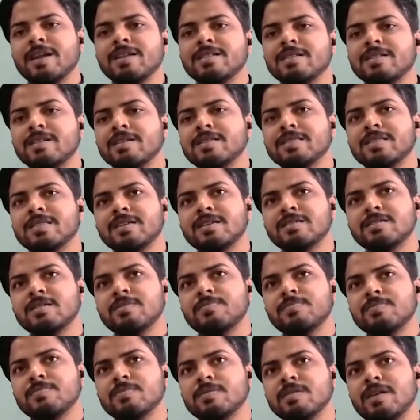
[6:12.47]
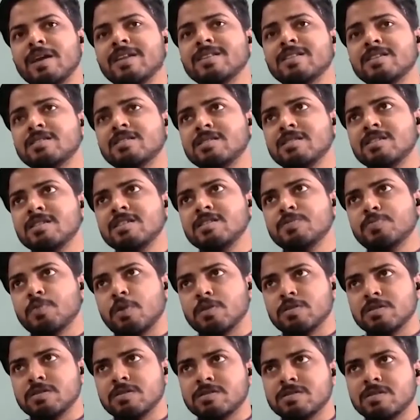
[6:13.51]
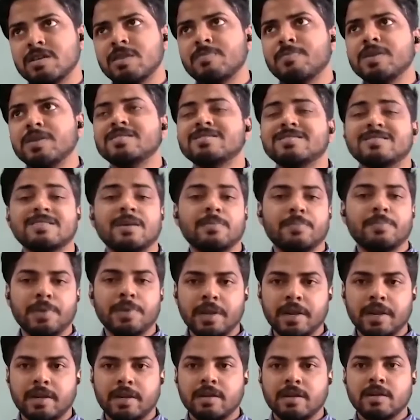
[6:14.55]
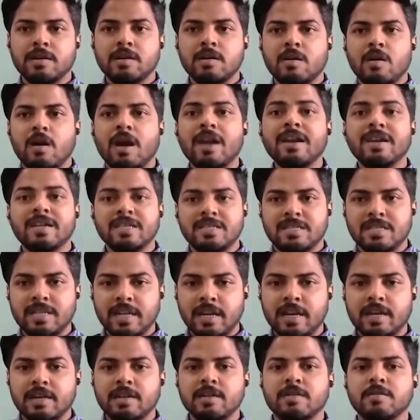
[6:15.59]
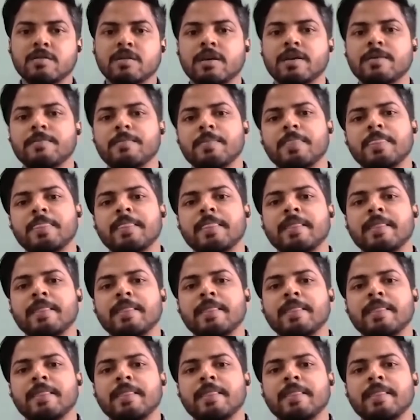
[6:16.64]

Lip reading: and these processes are a bit separate and distinct. Okay,